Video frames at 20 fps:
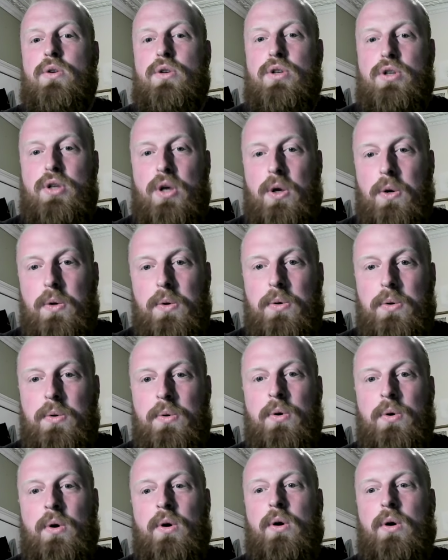
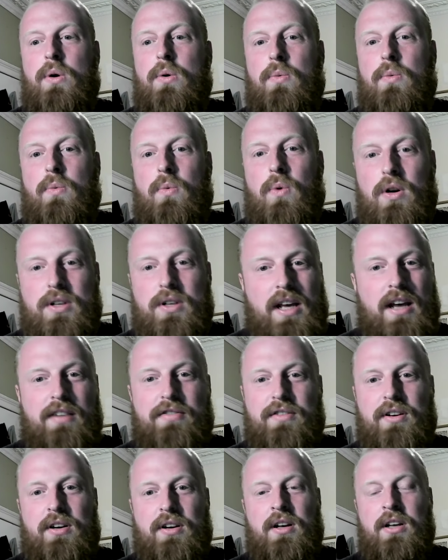to
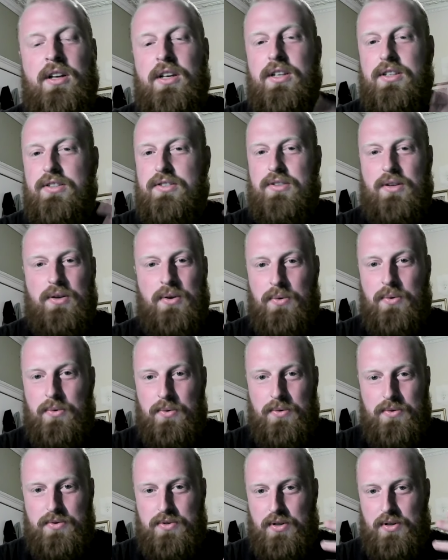whatever. So
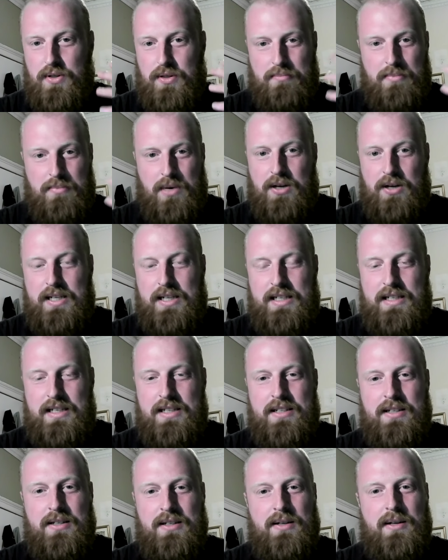the
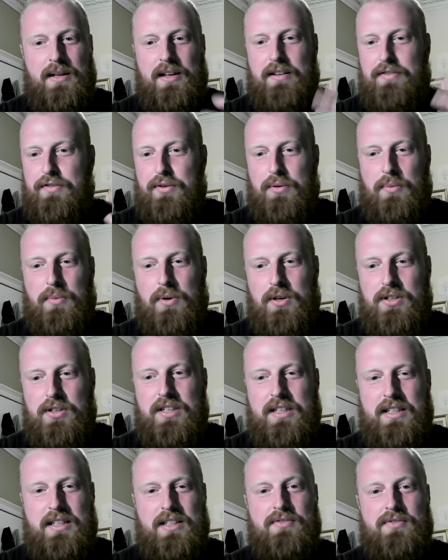mind, if you're
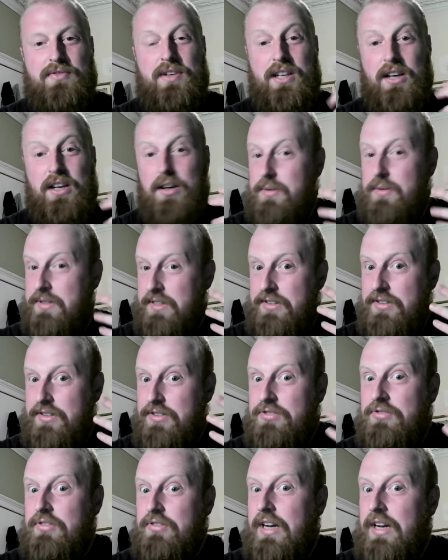watching this video, is
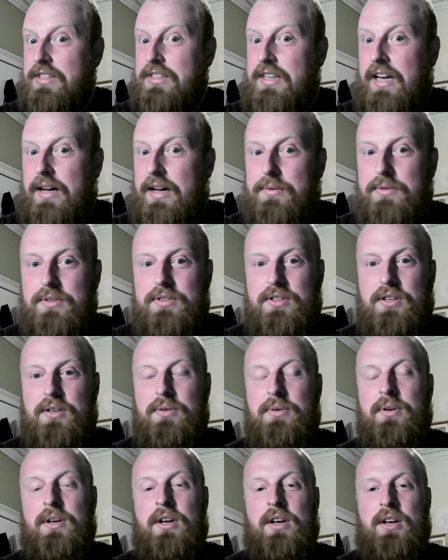stretched out
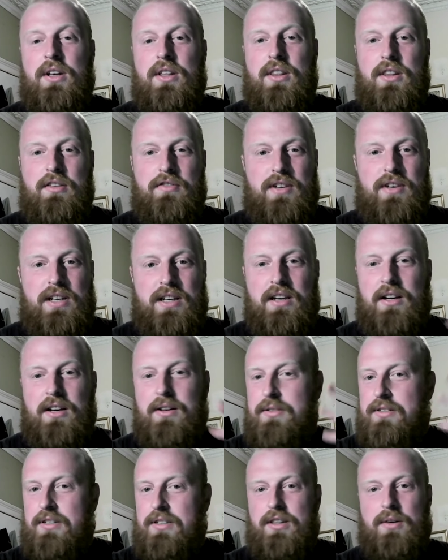to the
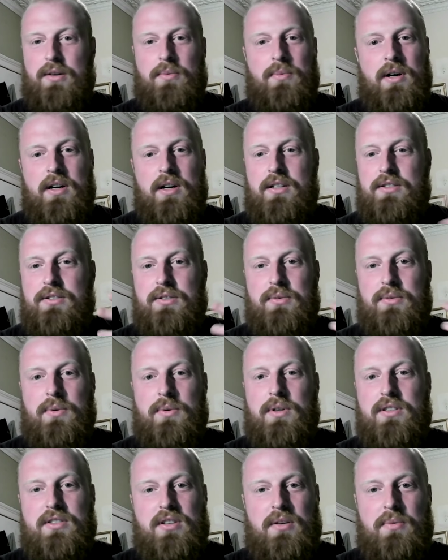video, to the words or
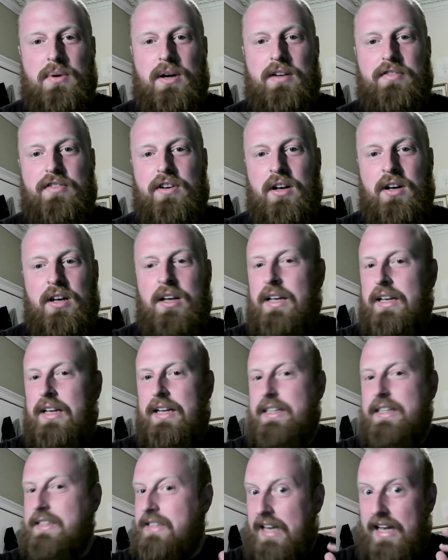whatsoever.
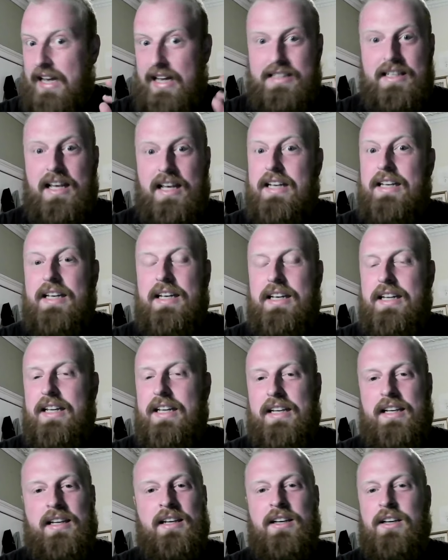It's
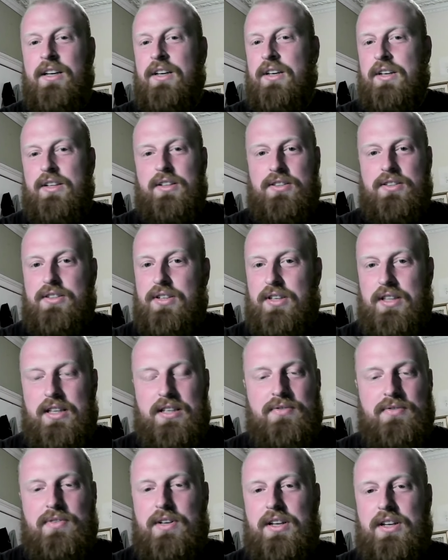attending to
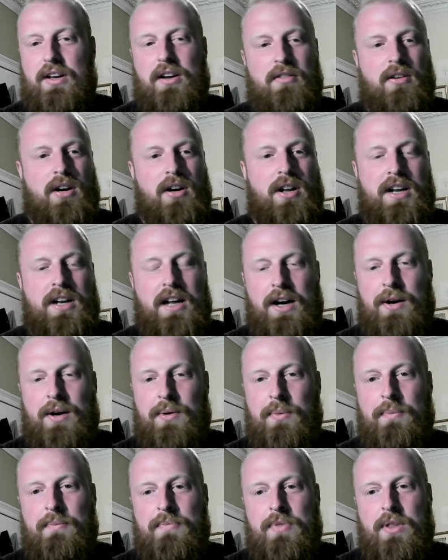this video right
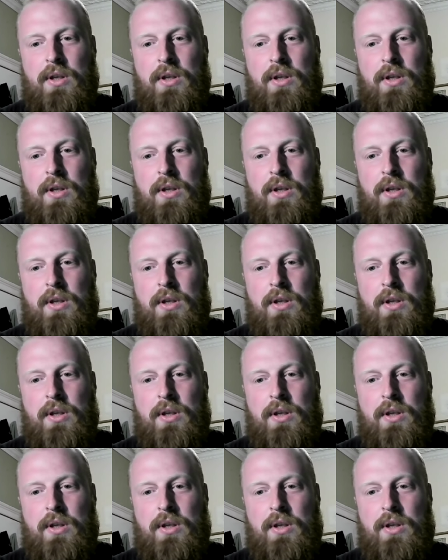now,